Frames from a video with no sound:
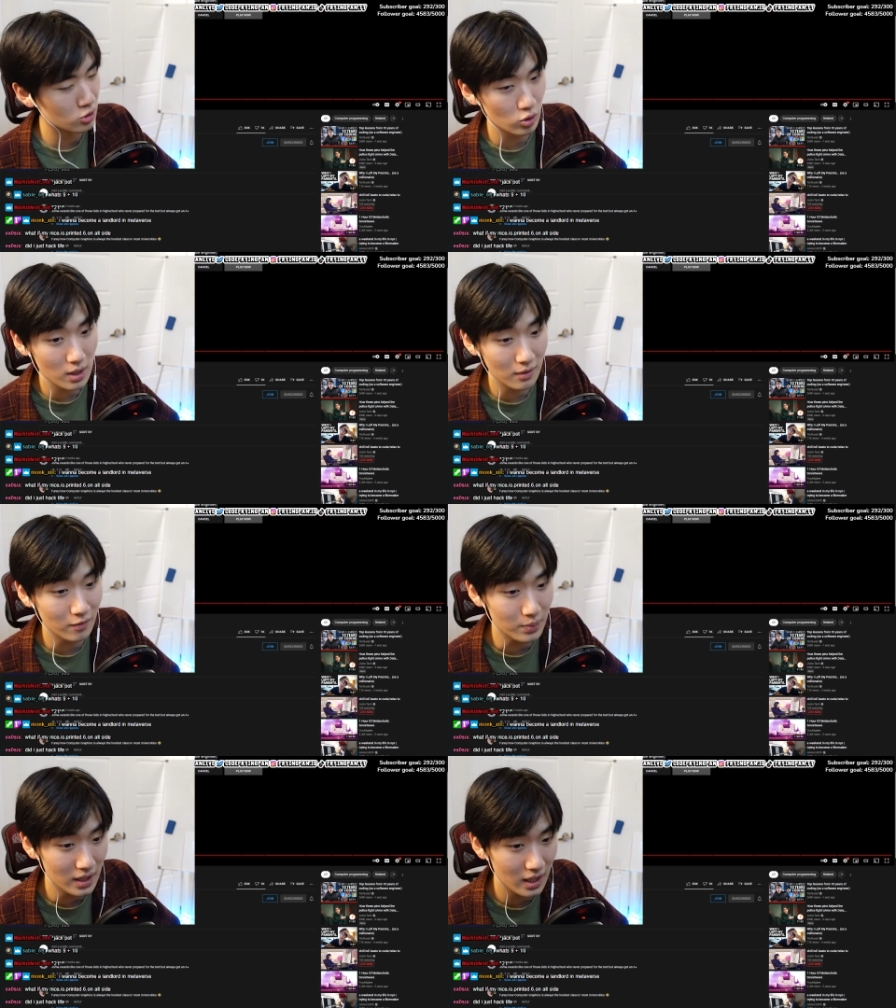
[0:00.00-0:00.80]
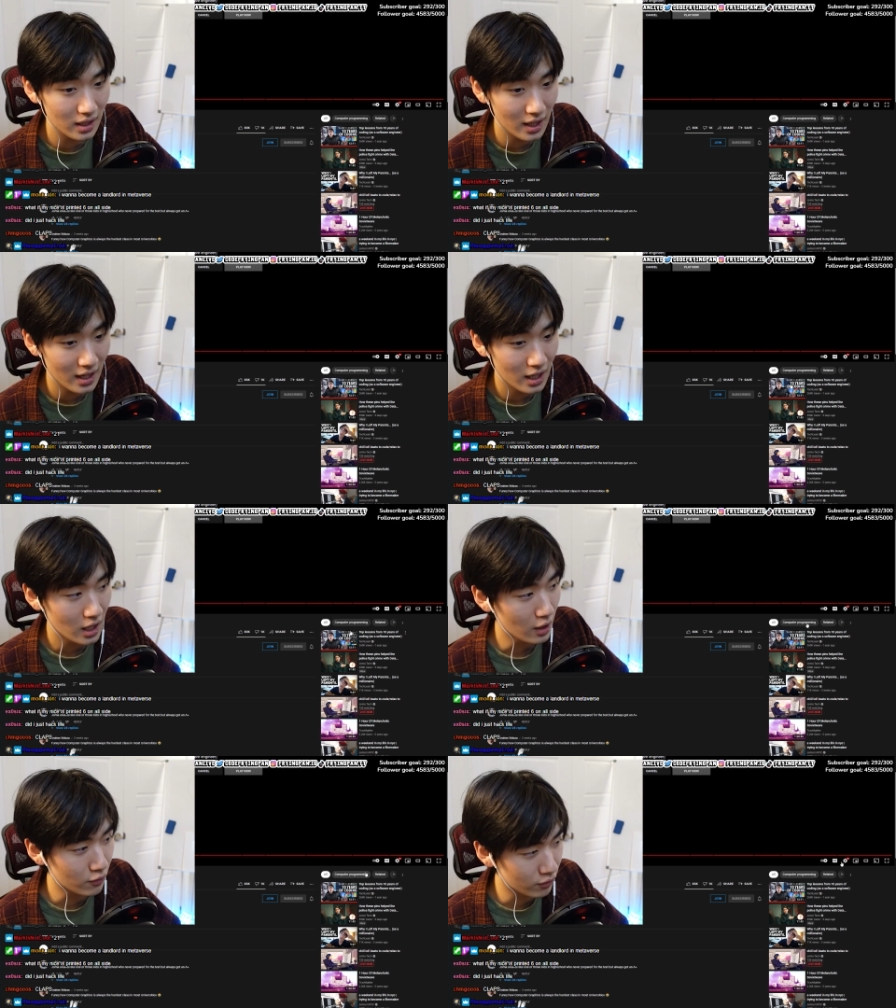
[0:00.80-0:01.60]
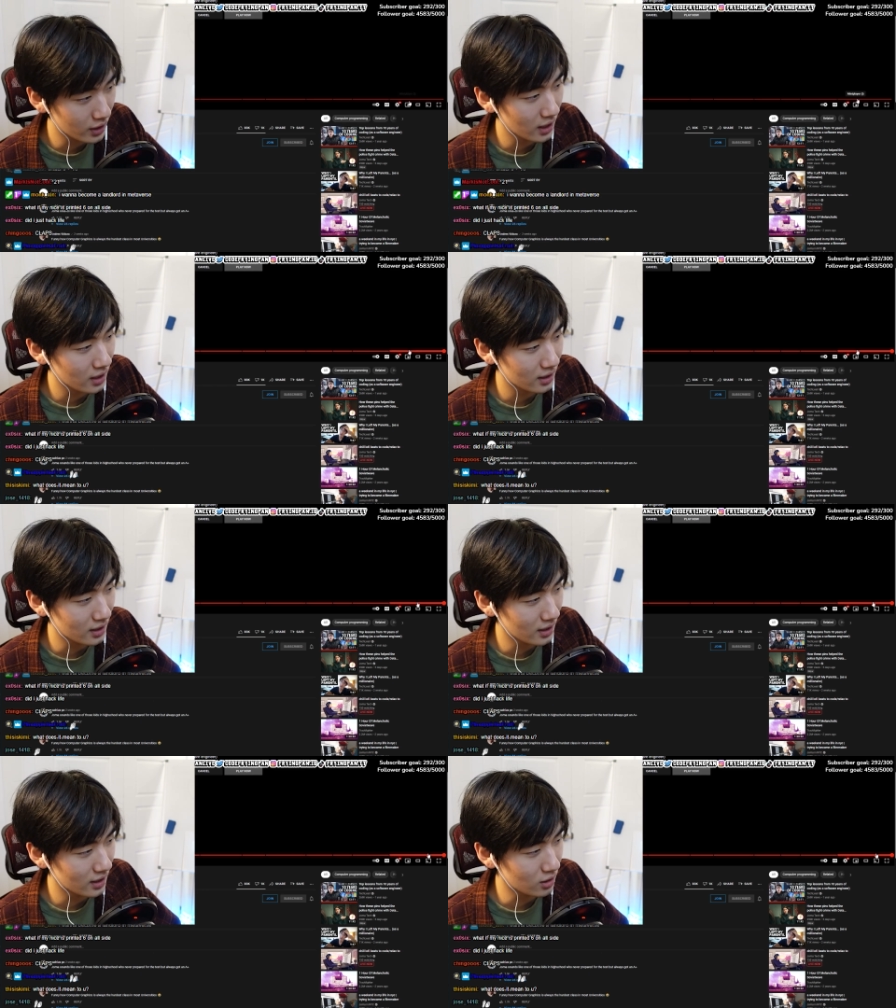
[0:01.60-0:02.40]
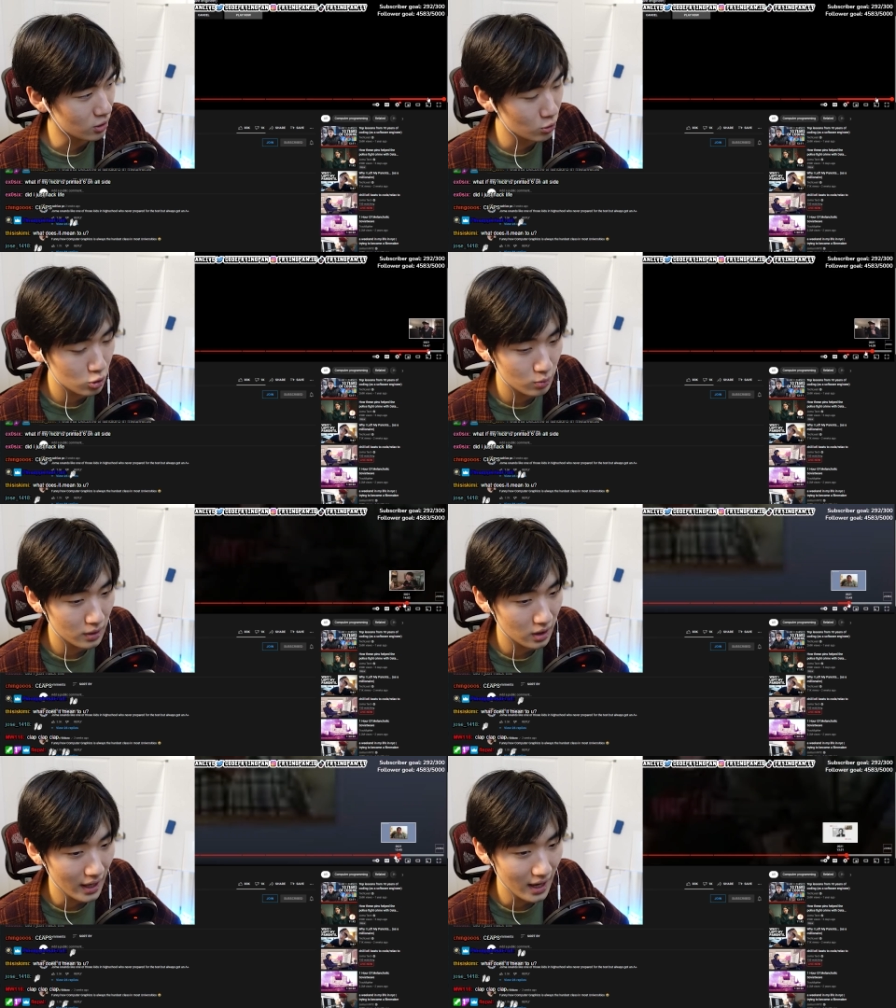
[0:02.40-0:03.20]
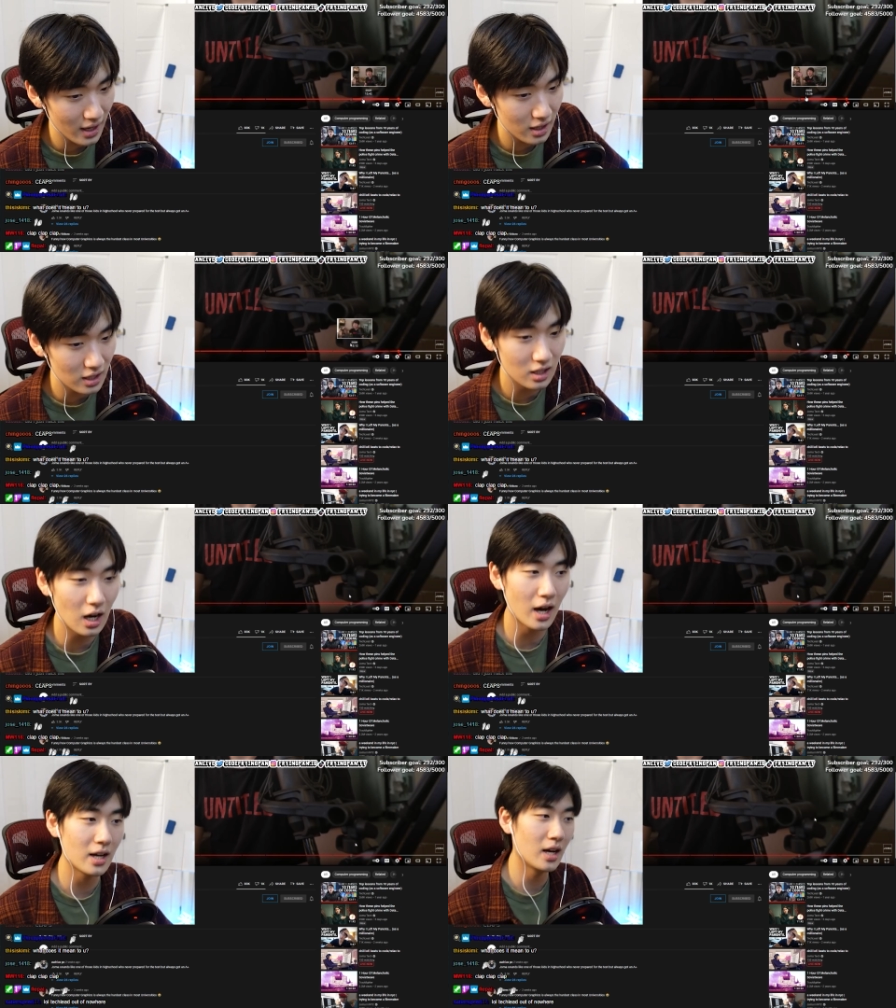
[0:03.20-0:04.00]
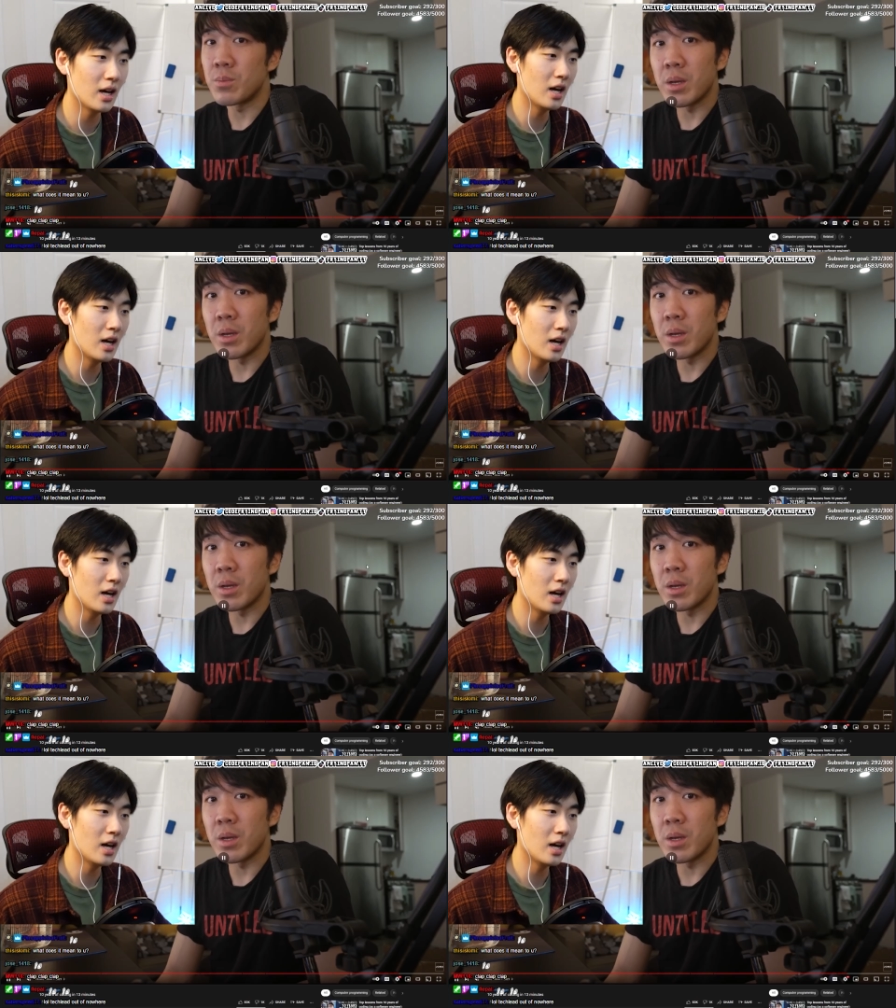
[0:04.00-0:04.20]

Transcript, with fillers: dream of being a freaking YouTuber, and he I got. wanted to